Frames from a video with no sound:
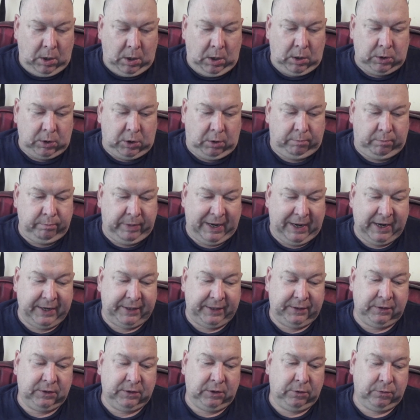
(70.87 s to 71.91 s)

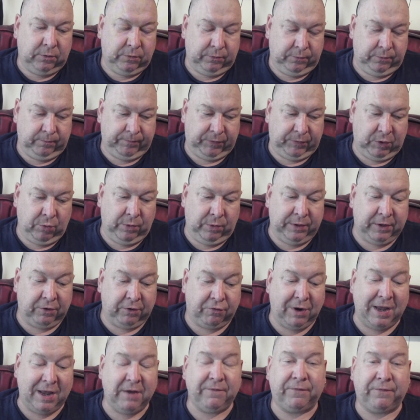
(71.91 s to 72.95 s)
combined with the
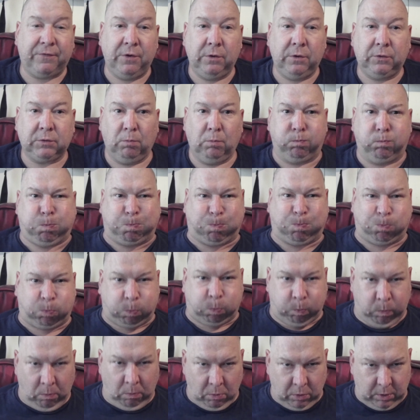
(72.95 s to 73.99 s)
grapefruit
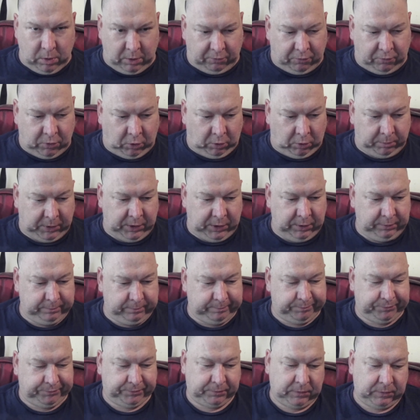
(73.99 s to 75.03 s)
aroma
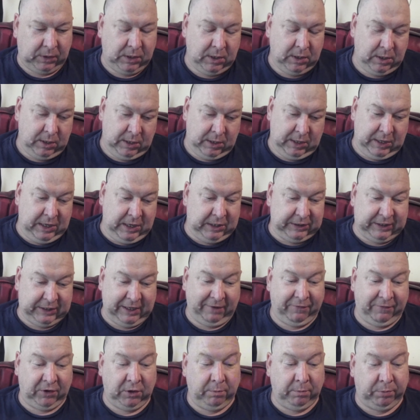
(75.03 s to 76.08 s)
to give
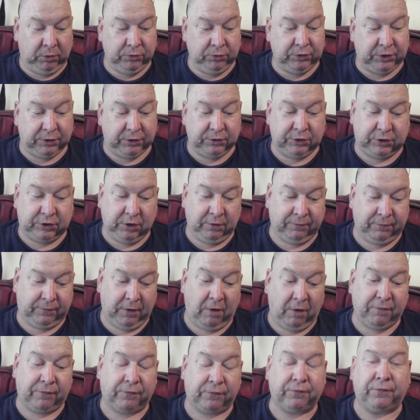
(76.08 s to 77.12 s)
an abundance of
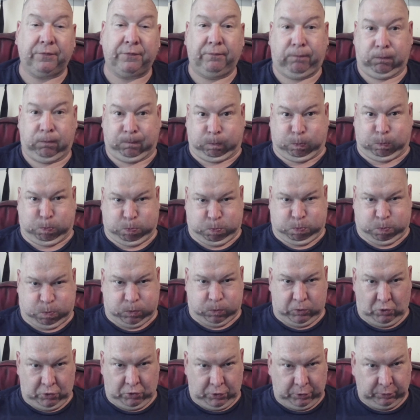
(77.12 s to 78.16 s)

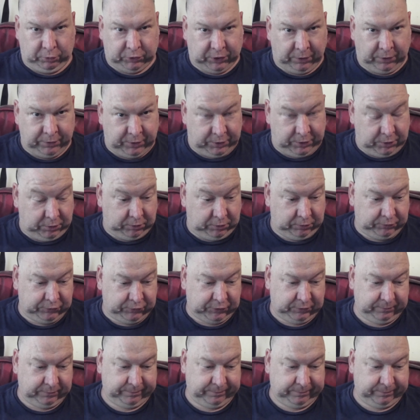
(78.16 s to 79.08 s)
fruit on the nose.